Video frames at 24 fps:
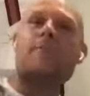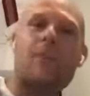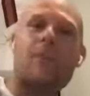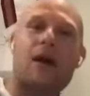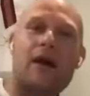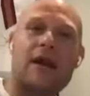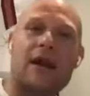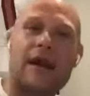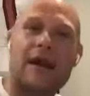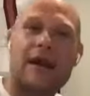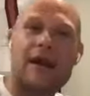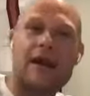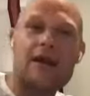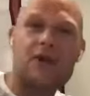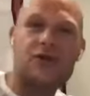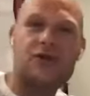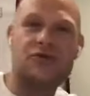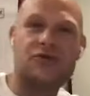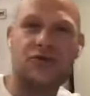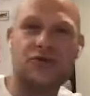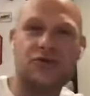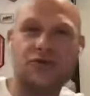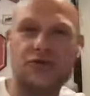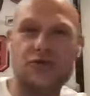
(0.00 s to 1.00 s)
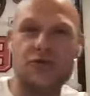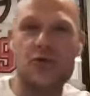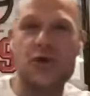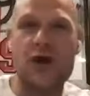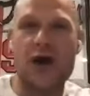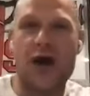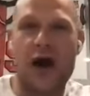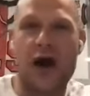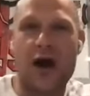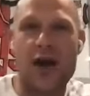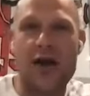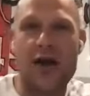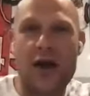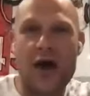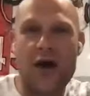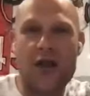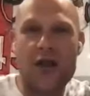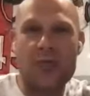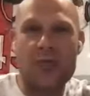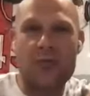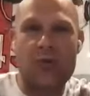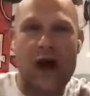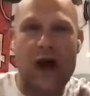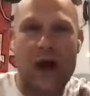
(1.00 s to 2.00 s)
money to
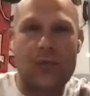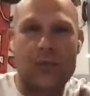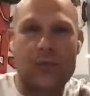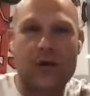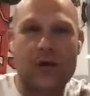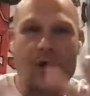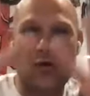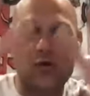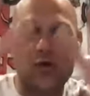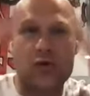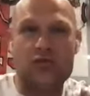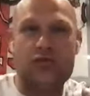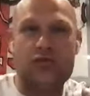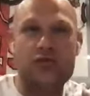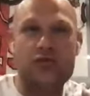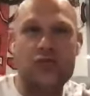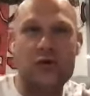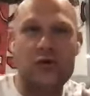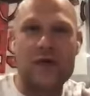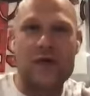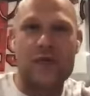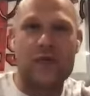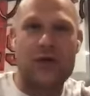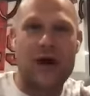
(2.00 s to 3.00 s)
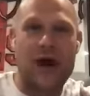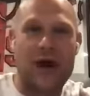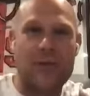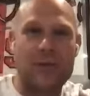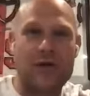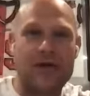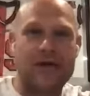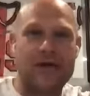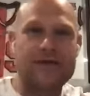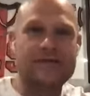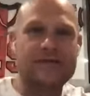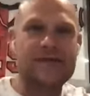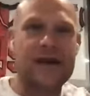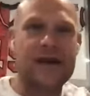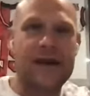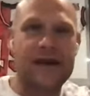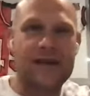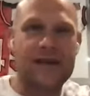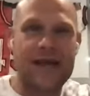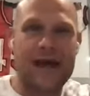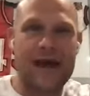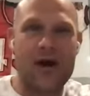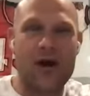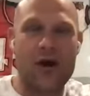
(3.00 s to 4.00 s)
another property or two other properties
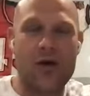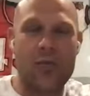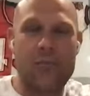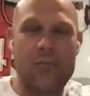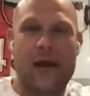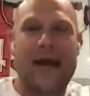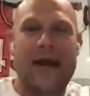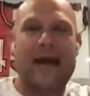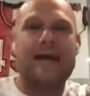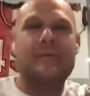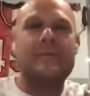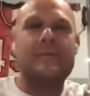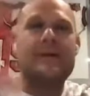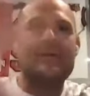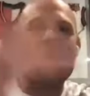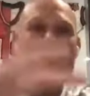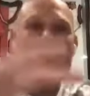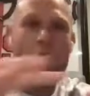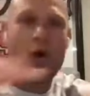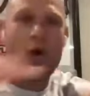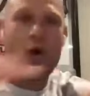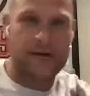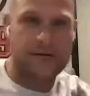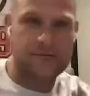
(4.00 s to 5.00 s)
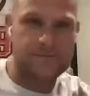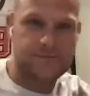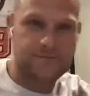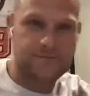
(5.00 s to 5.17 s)
that are paying me more.